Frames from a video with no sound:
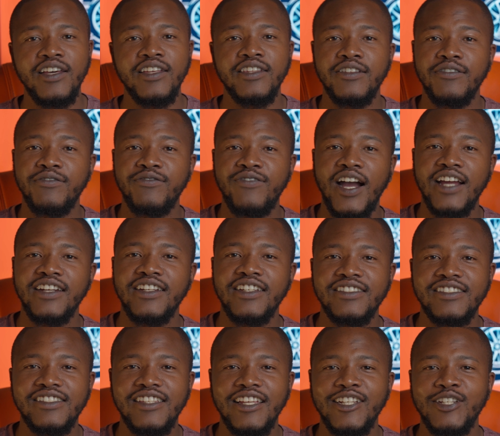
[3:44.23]
The
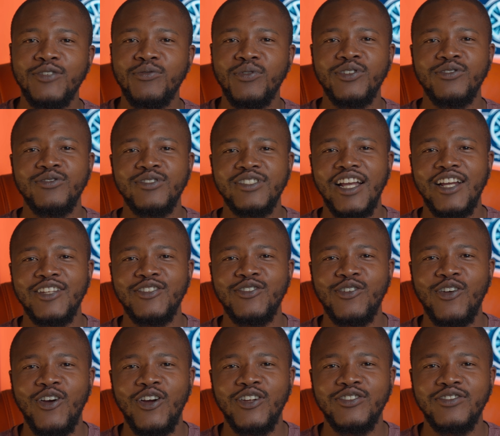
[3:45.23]
finance lady, when you sign your
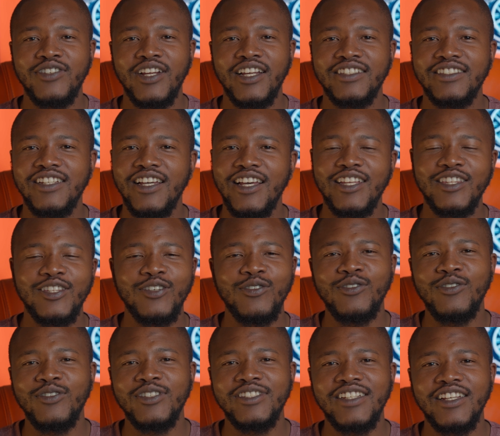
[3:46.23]
contract, they
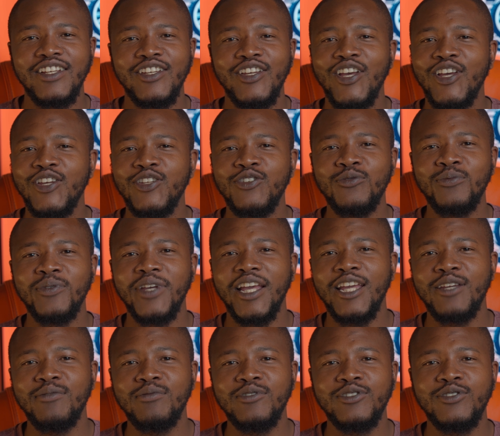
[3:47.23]
always say you'll be
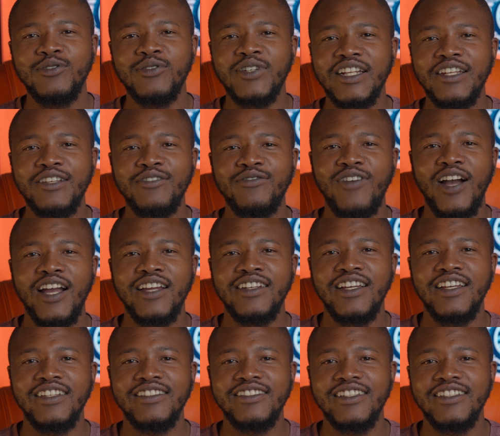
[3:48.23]
able to
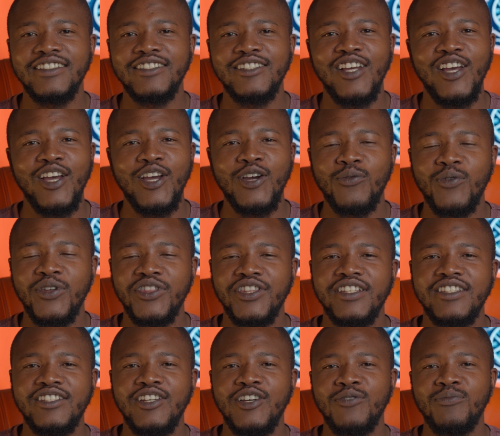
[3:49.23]
refinance it when the
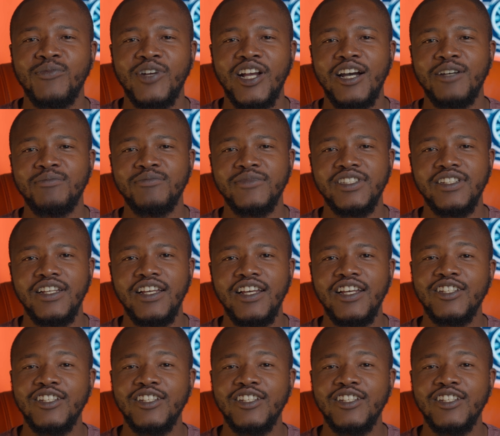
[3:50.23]
term comes.